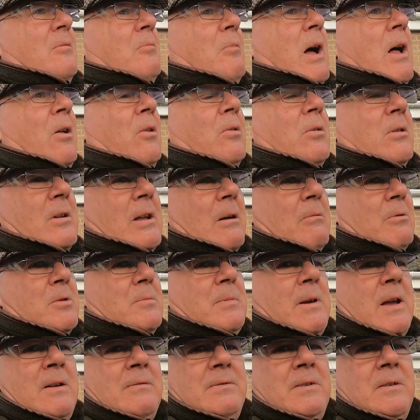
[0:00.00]
well, I
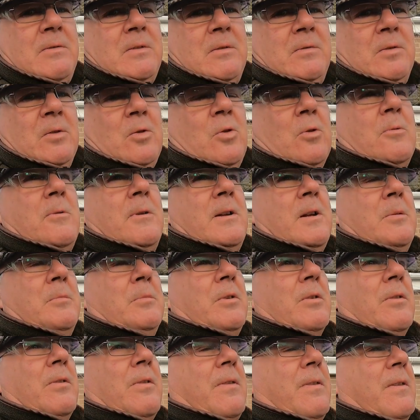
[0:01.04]
was paying 54 quid a
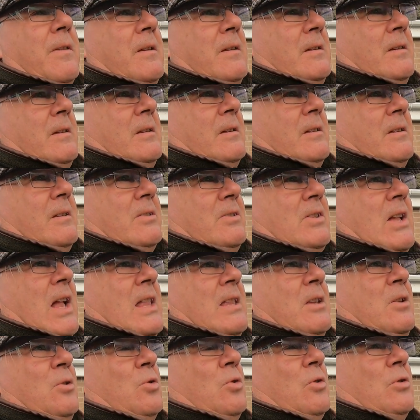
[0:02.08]
month
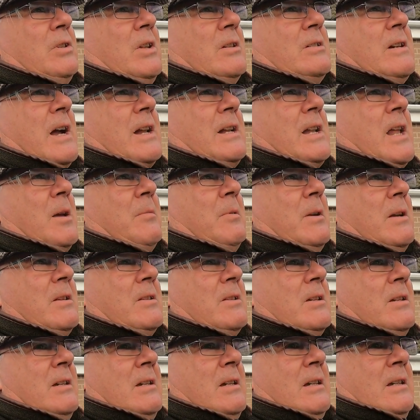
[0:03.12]
standing direct
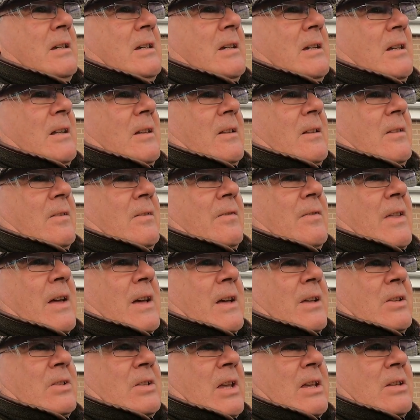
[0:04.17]
debit.
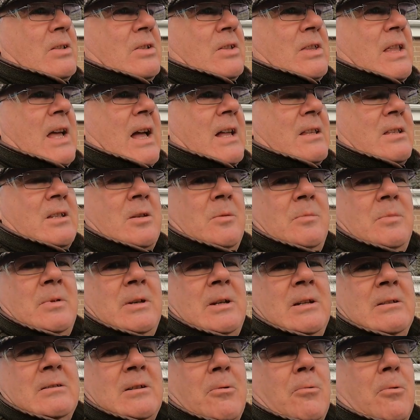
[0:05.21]
They assessed that to
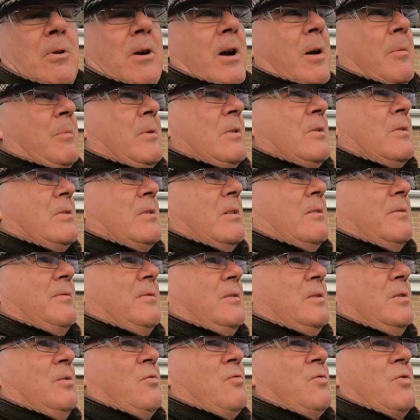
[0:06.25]
be a requirement
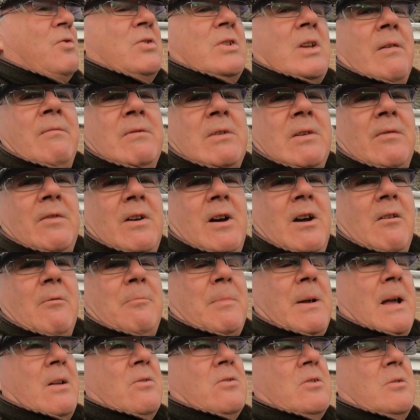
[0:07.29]
of
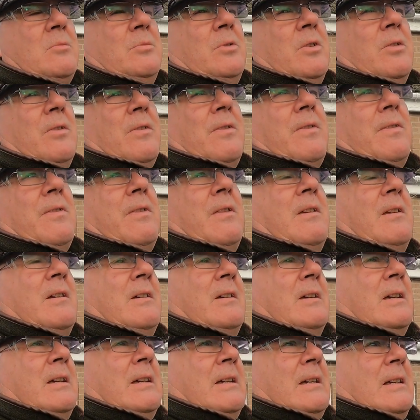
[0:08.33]
£275 a
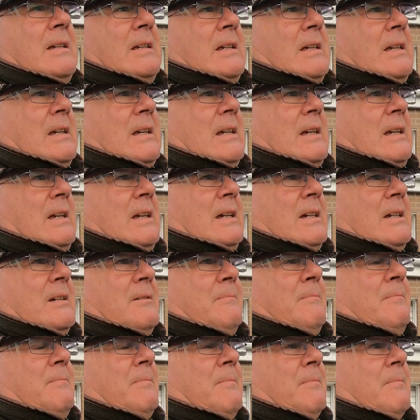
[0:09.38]

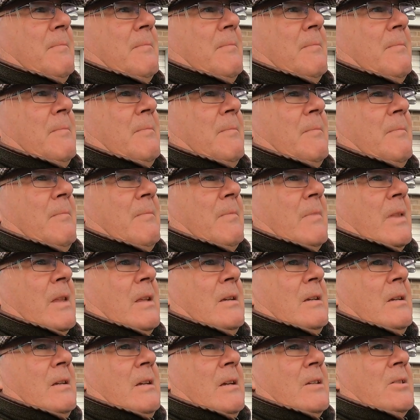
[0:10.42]
month.
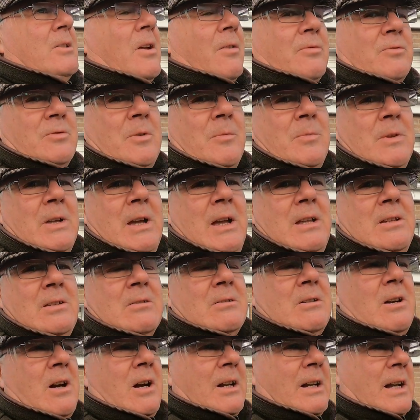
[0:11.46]
So I've trimmed the
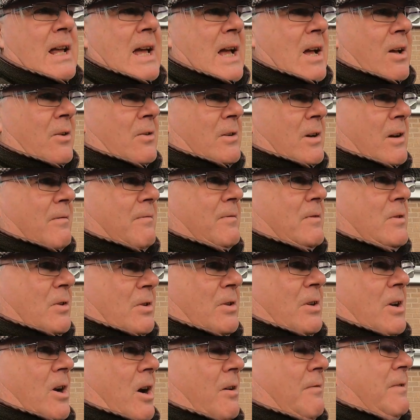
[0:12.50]
heating right down. I've
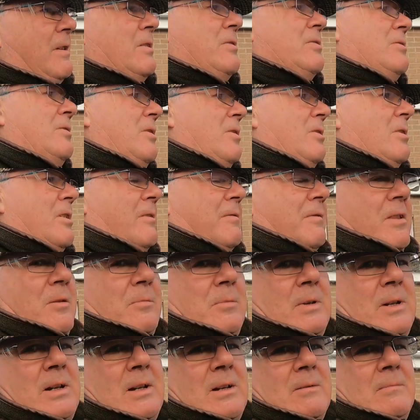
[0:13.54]
turned it off. It's turned off at
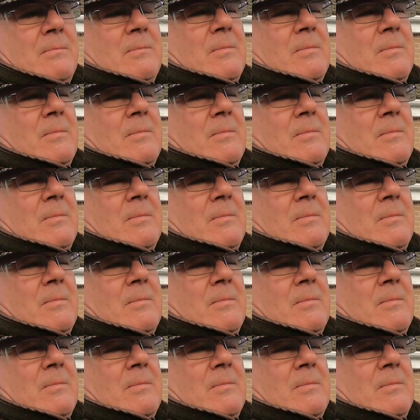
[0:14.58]
the minute,